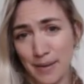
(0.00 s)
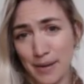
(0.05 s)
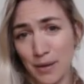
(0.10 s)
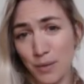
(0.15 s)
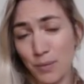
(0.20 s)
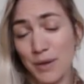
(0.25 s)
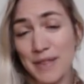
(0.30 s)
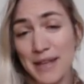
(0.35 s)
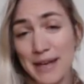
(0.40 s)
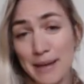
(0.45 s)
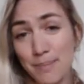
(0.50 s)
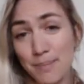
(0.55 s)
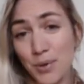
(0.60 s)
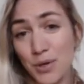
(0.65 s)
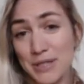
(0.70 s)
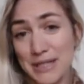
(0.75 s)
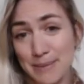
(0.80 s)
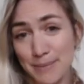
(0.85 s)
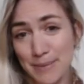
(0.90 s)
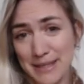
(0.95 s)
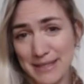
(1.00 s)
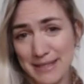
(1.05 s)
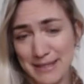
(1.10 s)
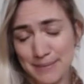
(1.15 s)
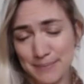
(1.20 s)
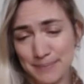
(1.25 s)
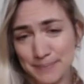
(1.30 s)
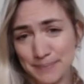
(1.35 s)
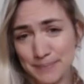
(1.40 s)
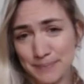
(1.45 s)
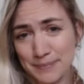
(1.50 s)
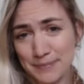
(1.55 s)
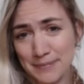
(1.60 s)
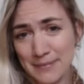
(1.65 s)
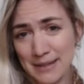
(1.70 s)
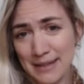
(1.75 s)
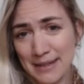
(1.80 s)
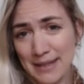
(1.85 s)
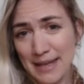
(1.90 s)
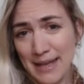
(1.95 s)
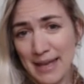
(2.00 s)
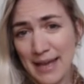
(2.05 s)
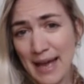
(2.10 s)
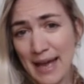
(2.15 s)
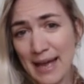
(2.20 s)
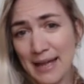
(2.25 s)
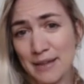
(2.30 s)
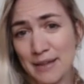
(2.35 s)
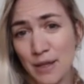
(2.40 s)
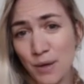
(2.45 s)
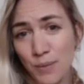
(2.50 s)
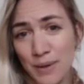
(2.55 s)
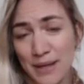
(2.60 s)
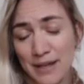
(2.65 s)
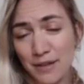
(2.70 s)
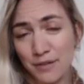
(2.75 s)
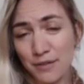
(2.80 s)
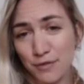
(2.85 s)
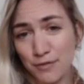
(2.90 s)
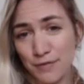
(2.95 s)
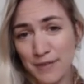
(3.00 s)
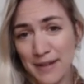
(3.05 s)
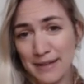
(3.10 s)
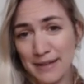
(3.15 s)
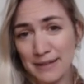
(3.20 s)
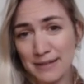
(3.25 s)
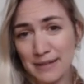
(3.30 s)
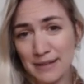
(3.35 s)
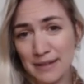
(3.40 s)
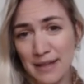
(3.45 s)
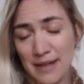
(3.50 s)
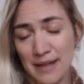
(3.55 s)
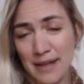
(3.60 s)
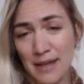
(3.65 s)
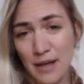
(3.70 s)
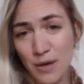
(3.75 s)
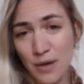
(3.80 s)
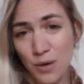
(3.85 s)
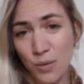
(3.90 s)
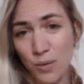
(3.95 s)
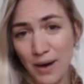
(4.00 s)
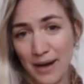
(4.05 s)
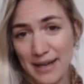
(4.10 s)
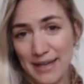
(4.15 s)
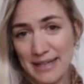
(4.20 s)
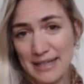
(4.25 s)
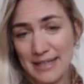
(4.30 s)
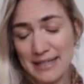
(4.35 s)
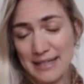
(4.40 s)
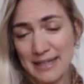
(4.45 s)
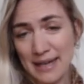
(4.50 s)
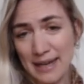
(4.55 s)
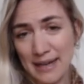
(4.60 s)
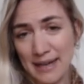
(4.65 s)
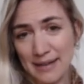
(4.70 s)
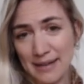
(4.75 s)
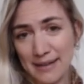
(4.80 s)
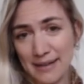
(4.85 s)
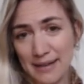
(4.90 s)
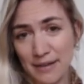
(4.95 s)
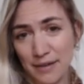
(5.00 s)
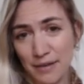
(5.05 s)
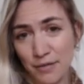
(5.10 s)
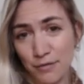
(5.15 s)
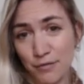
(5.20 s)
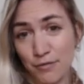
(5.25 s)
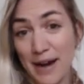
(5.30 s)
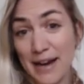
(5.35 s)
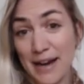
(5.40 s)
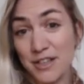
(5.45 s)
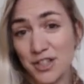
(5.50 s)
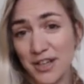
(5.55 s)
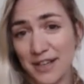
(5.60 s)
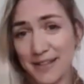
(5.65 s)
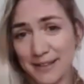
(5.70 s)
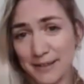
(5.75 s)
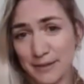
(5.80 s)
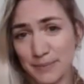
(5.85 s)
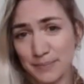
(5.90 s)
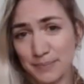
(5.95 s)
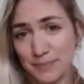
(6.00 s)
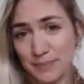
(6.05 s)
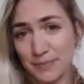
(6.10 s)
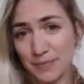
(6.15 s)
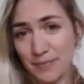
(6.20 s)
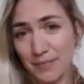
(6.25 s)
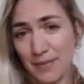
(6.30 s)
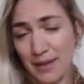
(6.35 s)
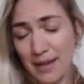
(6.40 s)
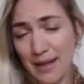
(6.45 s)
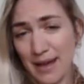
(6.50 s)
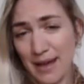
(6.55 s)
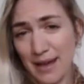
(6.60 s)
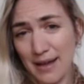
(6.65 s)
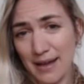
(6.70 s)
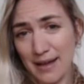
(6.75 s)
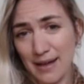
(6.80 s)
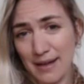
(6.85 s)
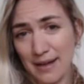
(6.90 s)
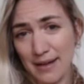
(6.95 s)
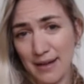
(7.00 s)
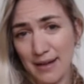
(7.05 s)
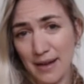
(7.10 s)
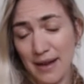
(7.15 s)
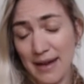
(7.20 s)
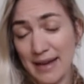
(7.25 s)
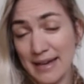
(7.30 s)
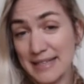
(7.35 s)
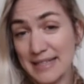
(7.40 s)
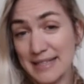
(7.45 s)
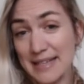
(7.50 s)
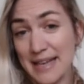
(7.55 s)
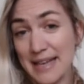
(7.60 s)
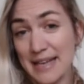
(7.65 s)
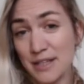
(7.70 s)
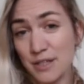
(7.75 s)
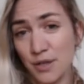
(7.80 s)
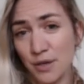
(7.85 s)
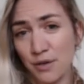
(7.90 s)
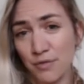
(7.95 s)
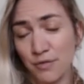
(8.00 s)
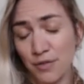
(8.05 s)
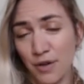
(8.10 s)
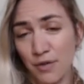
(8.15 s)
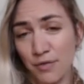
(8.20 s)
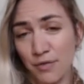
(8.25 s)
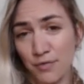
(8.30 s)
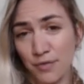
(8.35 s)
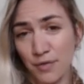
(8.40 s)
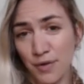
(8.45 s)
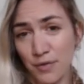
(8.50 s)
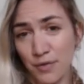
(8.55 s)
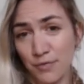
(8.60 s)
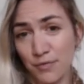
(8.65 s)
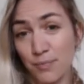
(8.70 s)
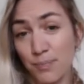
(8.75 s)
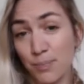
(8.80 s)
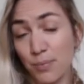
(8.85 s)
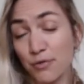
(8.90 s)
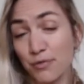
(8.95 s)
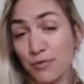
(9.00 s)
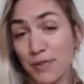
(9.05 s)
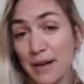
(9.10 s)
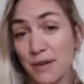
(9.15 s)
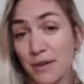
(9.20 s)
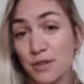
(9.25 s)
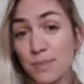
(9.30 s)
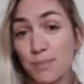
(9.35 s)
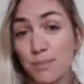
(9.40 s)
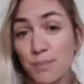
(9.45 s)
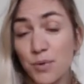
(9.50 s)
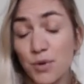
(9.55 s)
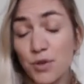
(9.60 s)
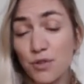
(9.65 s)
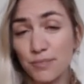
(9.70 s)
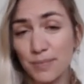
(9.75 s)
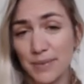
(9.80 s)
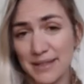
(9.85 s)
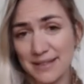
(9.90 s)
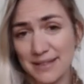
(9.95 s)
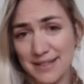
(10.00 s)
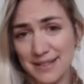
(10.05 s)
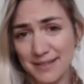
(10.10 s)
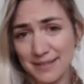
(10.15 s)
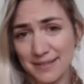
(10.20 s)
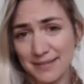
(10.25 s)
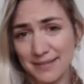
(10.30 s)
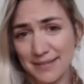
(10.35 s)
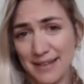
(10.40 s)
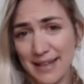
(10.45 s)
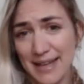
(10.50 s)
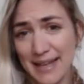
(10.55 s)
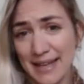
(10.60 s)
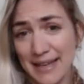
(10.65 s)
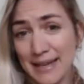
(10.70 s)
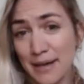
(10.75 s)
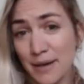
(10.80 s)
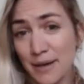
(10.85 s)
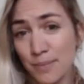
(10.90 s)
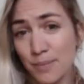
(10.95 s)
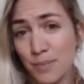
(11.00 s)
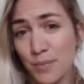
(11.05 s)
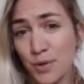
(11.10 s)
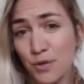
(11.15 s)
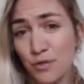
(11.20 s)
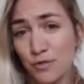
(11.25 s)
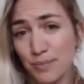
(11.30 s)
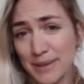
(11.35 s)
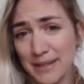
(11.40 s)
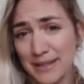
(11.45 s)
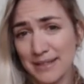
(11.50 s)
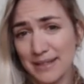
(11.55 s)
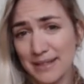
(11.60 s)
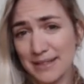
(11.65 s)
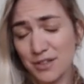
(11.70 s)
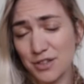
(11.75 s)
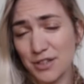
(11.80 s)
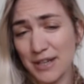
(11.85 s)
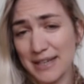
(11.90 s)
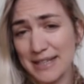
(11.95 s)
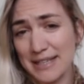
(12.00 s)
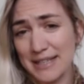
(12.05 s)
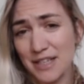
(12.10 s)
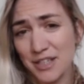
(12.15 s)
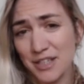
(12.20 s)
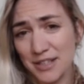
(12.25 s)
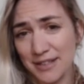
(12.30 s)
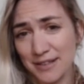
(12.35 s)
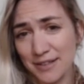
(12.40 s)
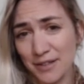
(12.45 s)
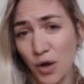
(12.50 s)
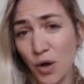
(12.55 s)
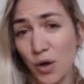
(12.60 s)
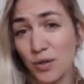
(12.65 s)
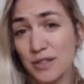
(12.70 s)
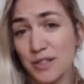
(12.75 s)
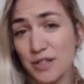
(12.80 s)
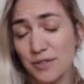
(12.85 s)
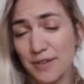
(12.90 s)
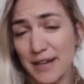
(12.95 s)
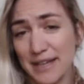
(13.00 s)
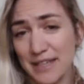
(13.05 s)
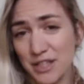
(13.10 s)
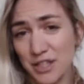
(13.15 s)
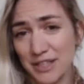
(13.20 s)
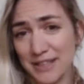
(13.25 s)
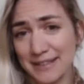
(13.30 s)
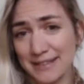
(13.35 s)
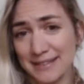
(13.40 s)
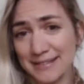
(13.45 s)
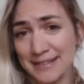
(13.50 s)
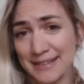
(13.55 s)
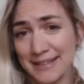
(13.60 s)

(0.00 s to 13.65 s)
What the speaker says: within embodiment, and that we can feel quite fragile, in a state of profound movement, inner movement, transition, alteration,